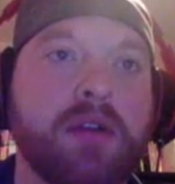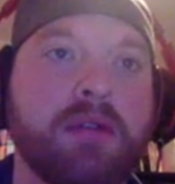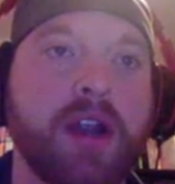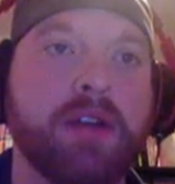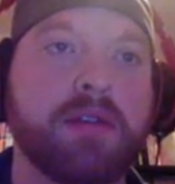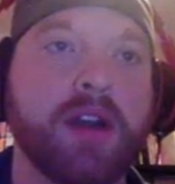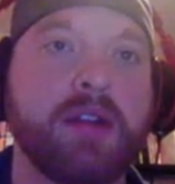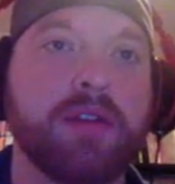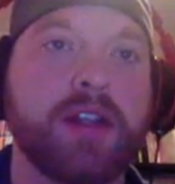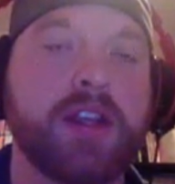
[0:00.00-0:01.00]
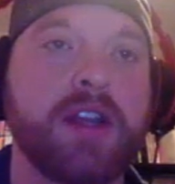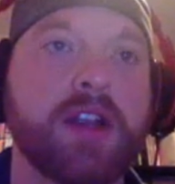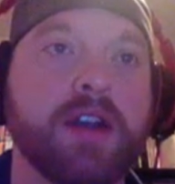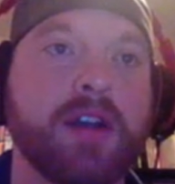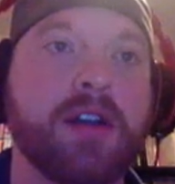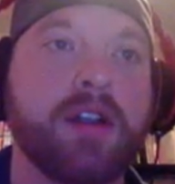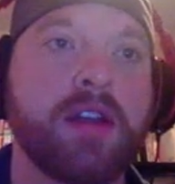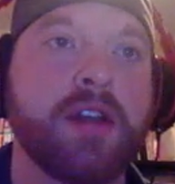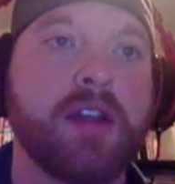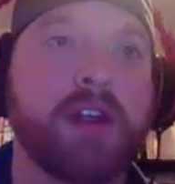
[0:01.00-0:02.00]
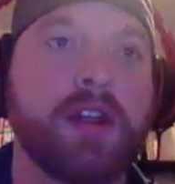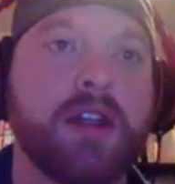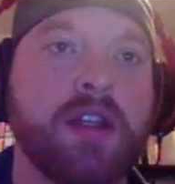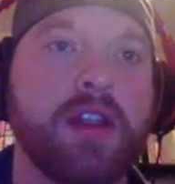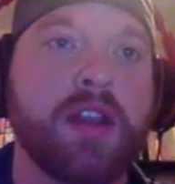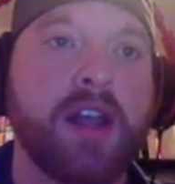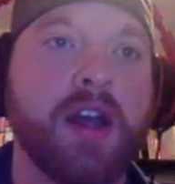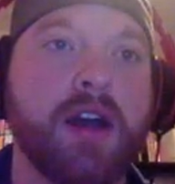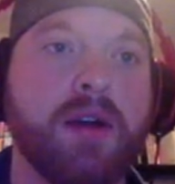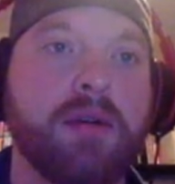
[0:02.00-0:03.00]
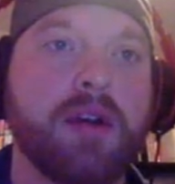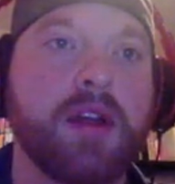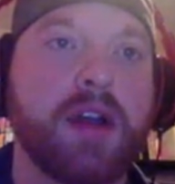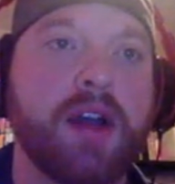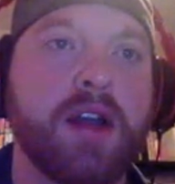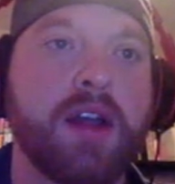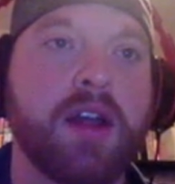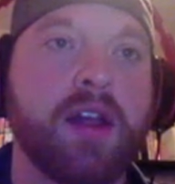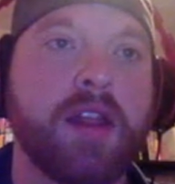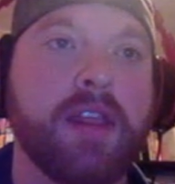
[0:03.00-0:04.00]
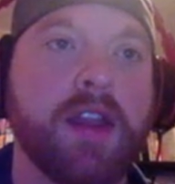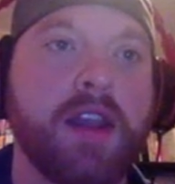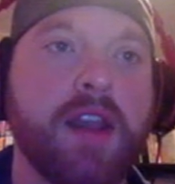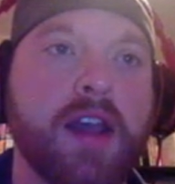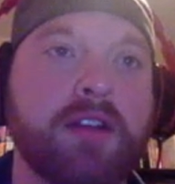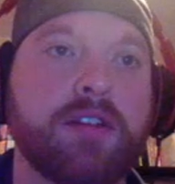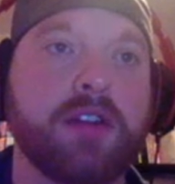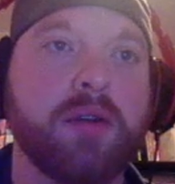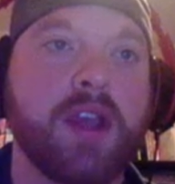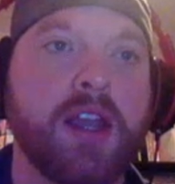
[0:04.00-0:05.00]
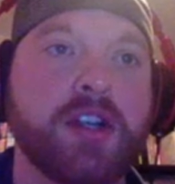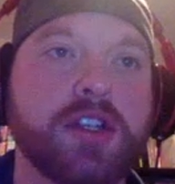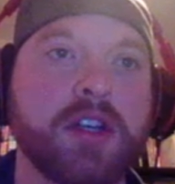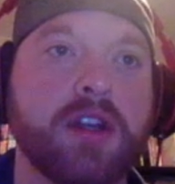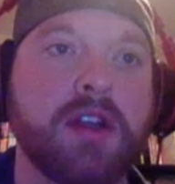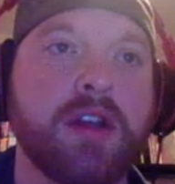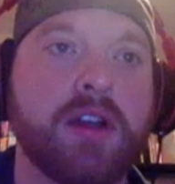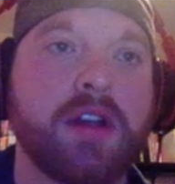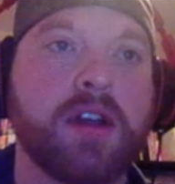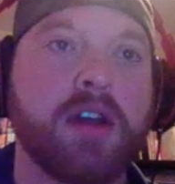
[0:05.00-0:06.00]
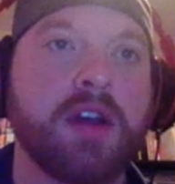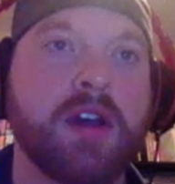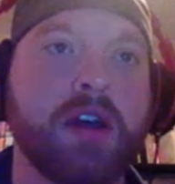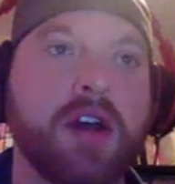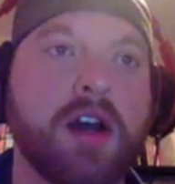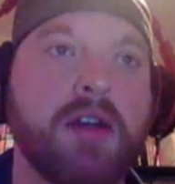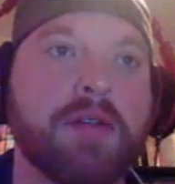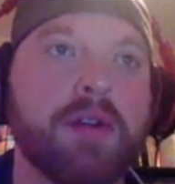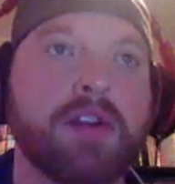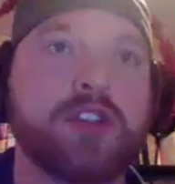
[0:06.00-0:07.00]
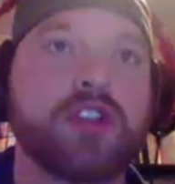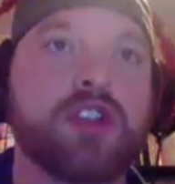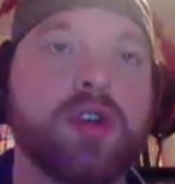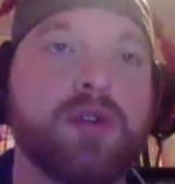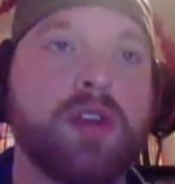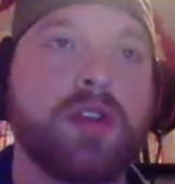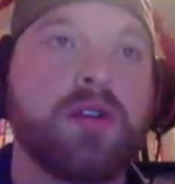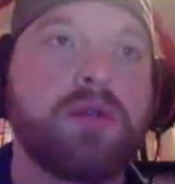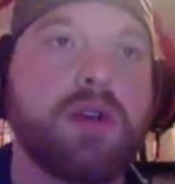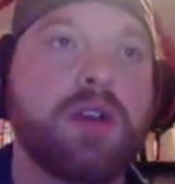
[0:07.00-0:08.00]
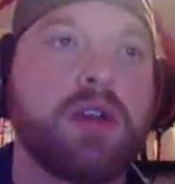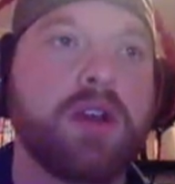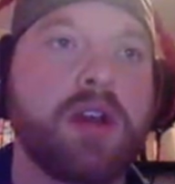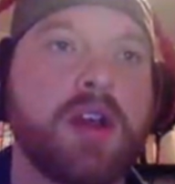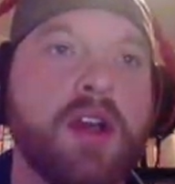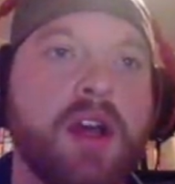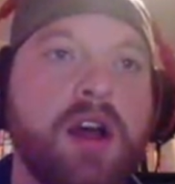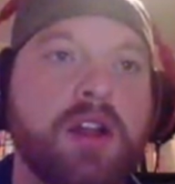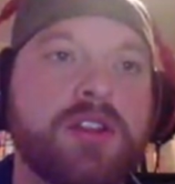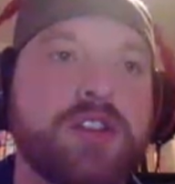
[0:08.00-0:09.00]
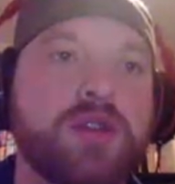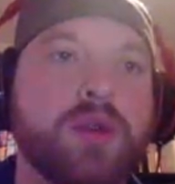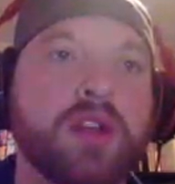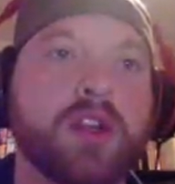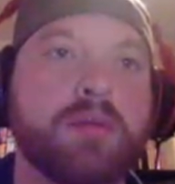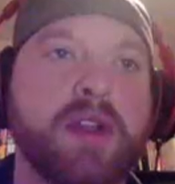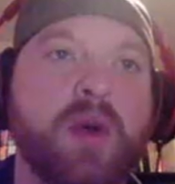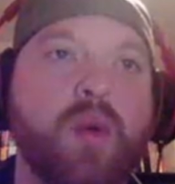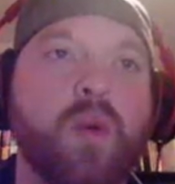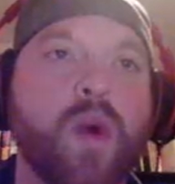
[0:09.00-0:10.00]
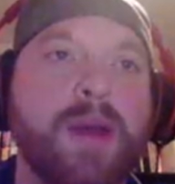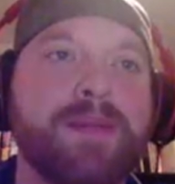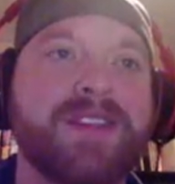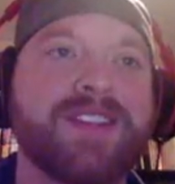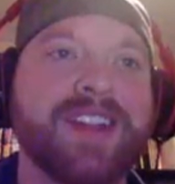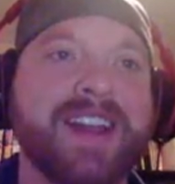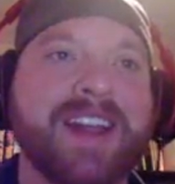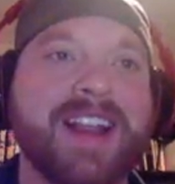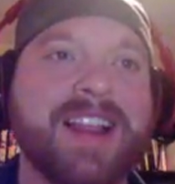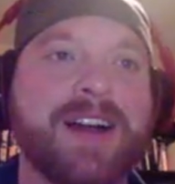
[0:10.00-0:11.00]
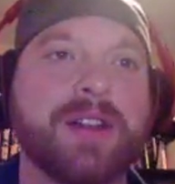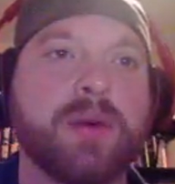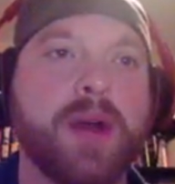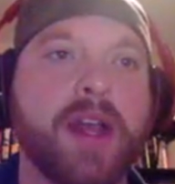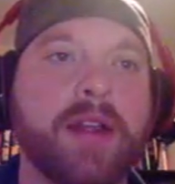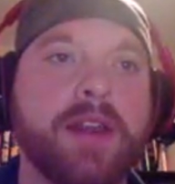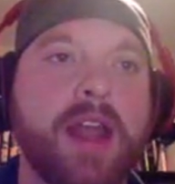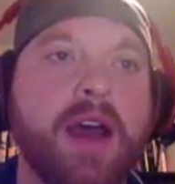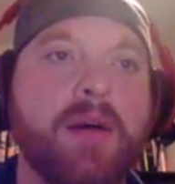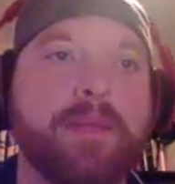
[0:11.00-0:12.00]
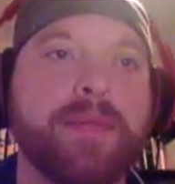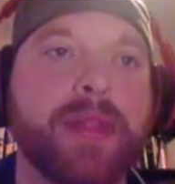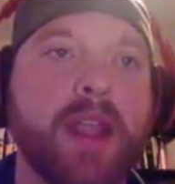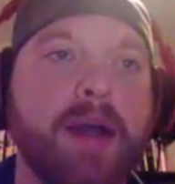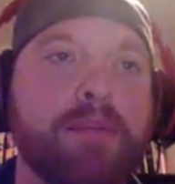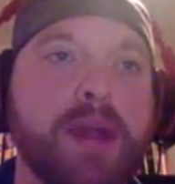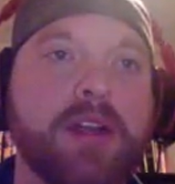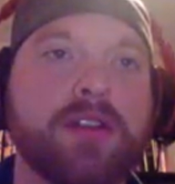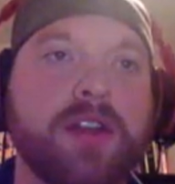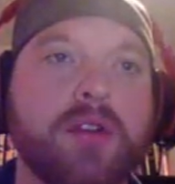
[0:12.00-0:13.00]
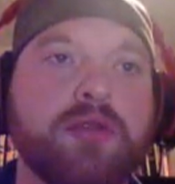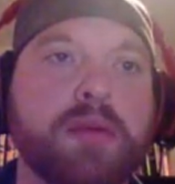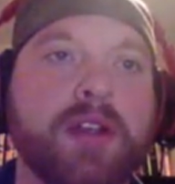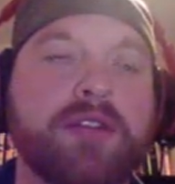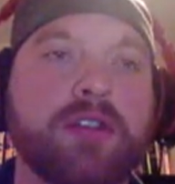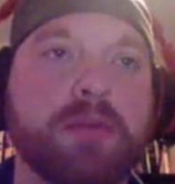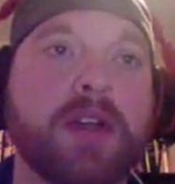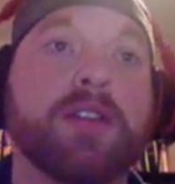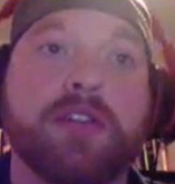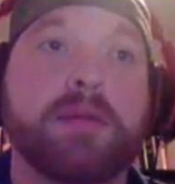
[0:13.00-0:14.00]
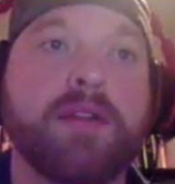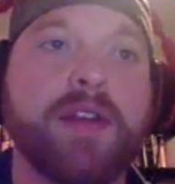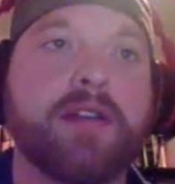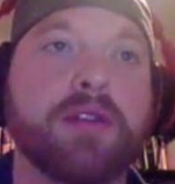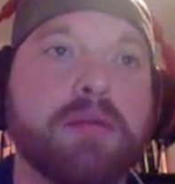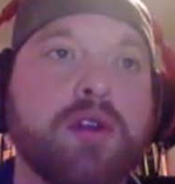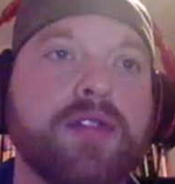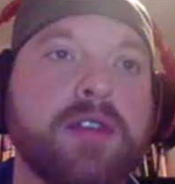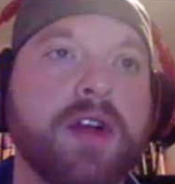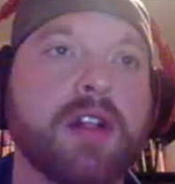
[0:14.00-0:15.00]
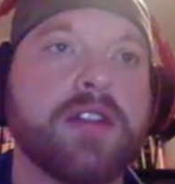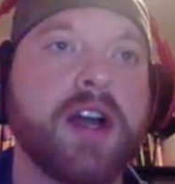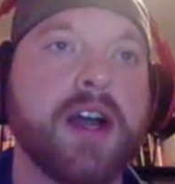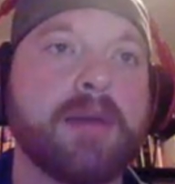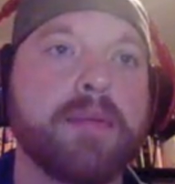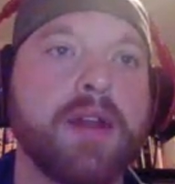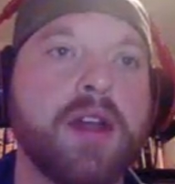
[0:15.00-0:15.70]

right around here. Now, the next location I'm going to show you, I'll just do a little bit of web slinging along the way. Now, I picked Ghostbusters because it's my favorite movie of all time,